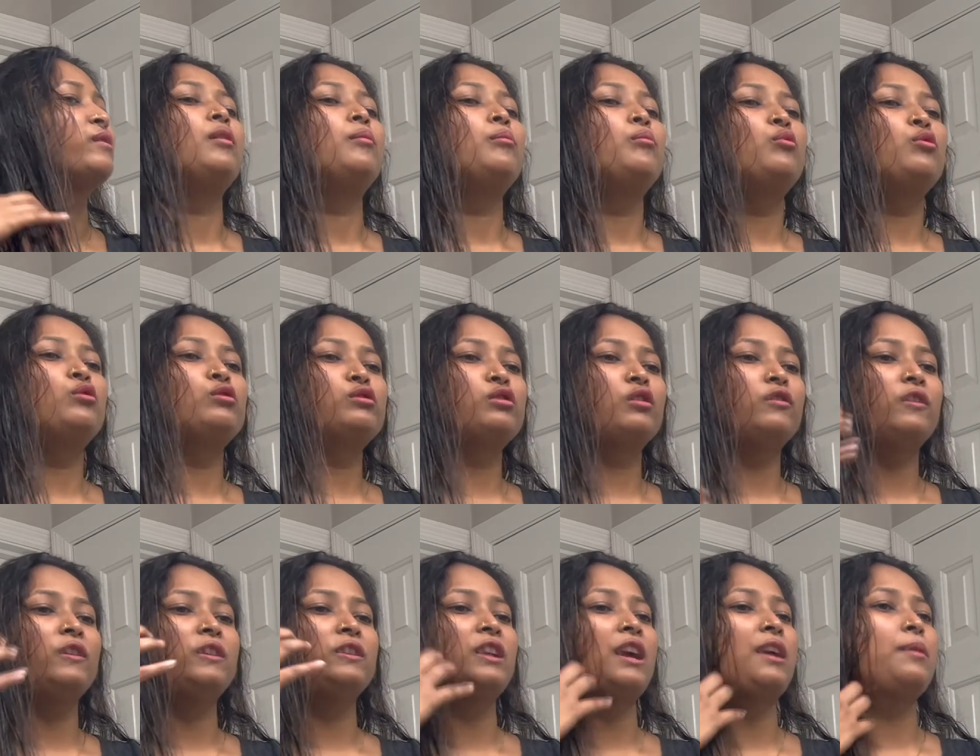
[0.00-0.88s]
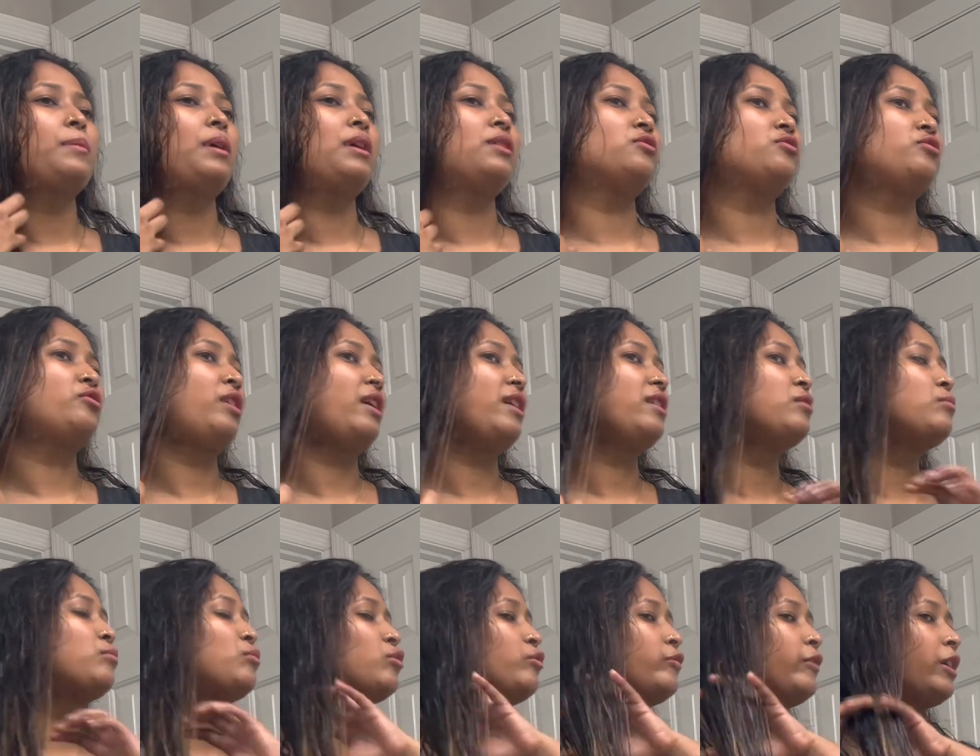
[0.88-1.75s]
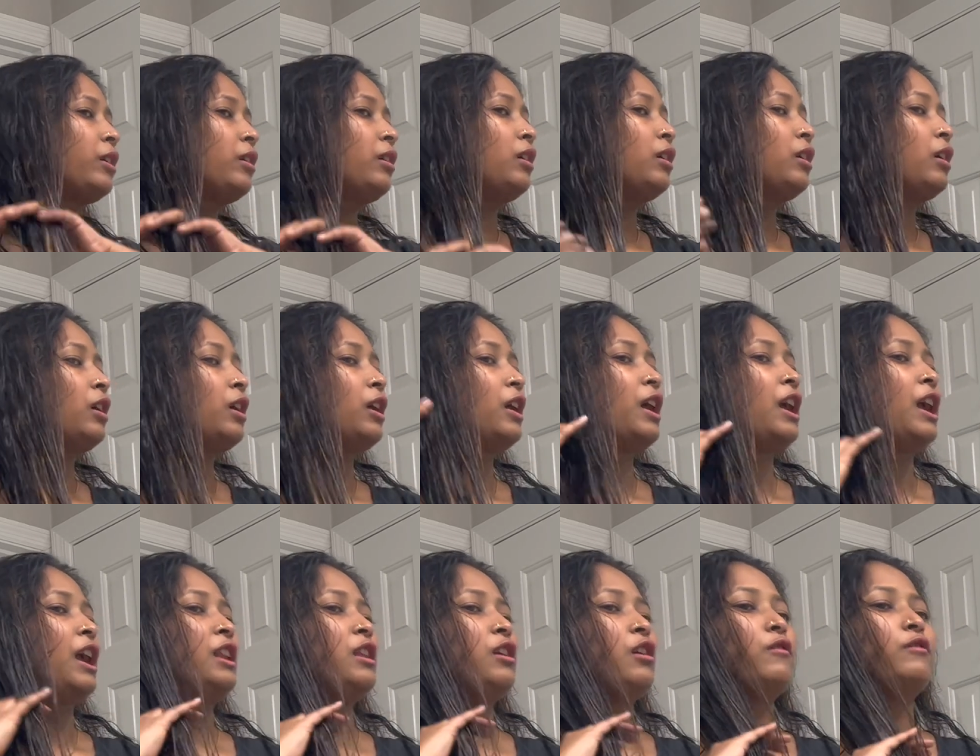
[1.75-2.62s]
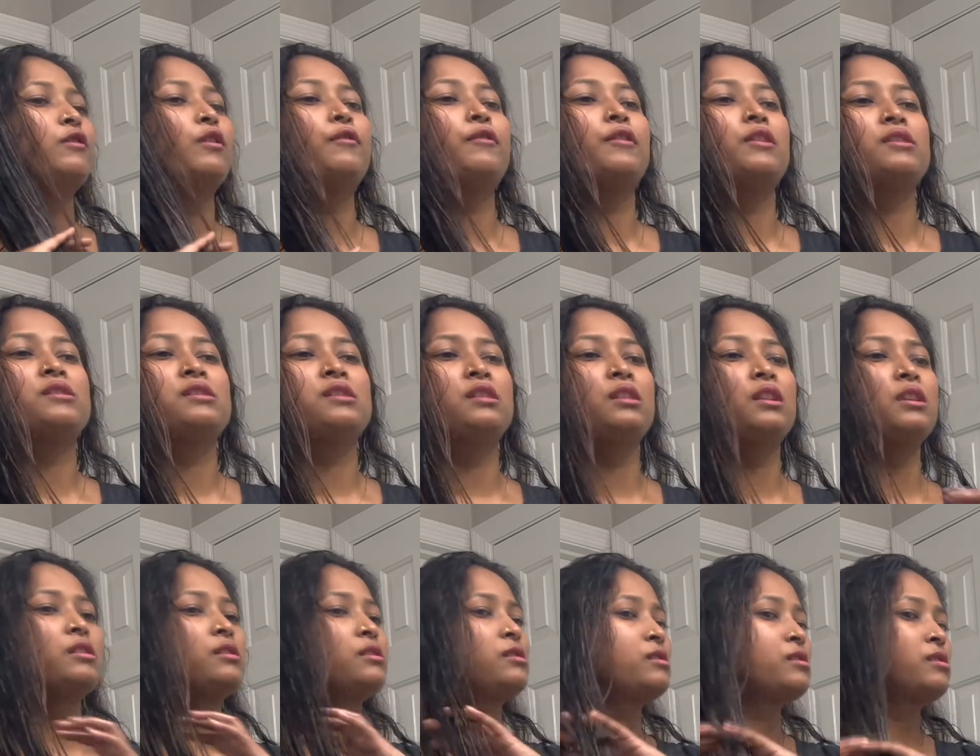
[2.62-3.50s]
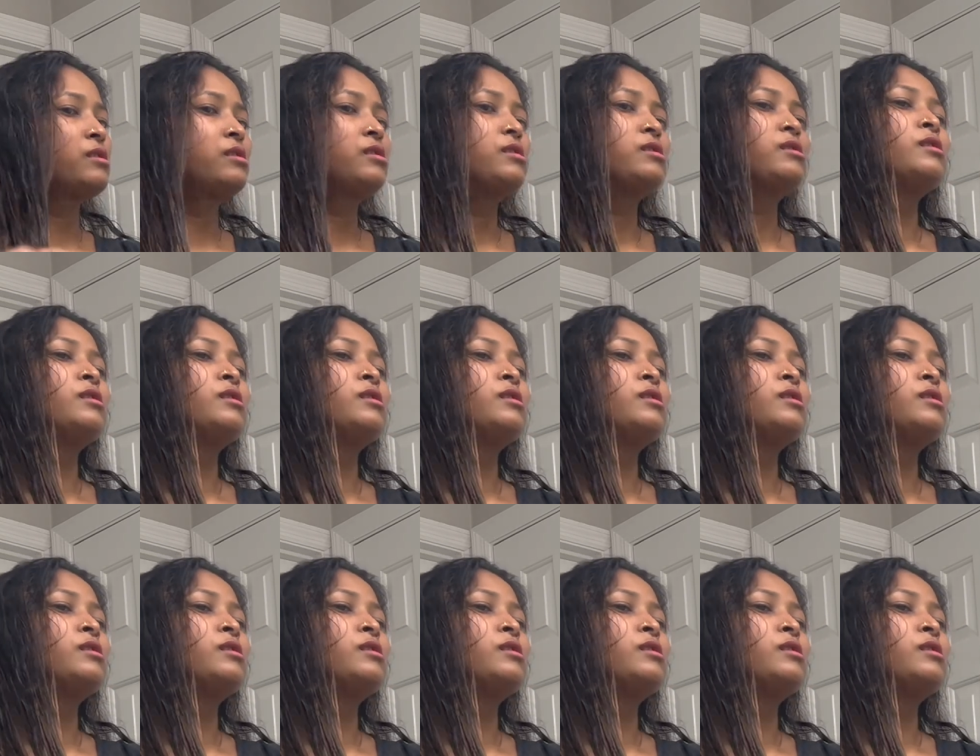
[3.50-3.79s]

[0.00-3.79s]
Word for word: Most of the time I try removing any of the frizziness